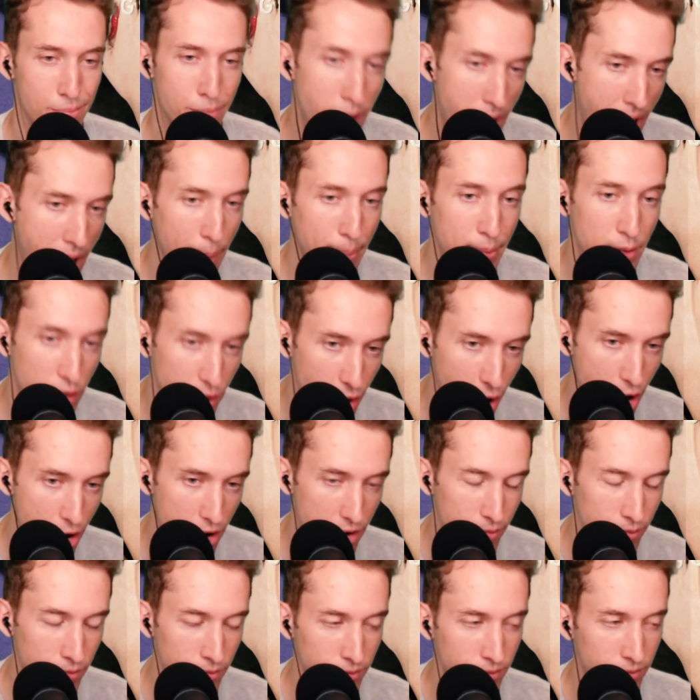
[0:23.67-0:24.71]
pop
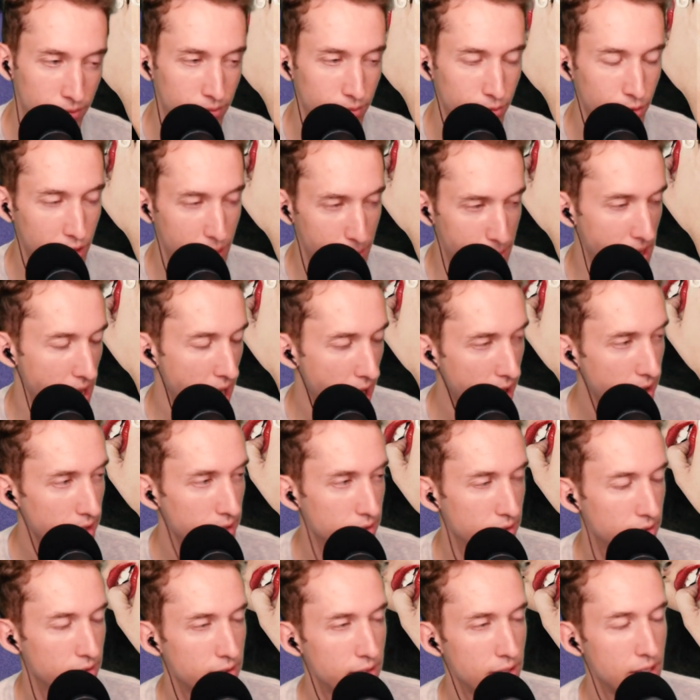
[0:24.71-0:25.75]
stardom, to be
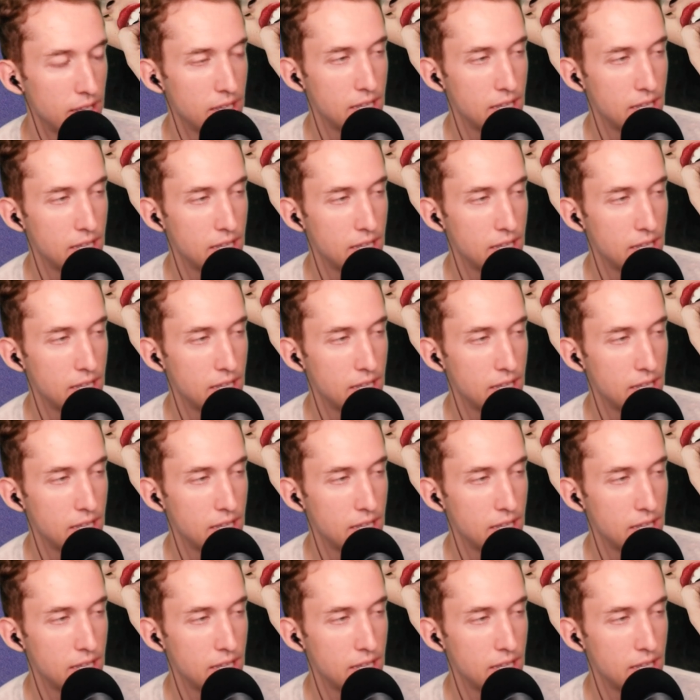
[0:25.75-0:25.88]
honest.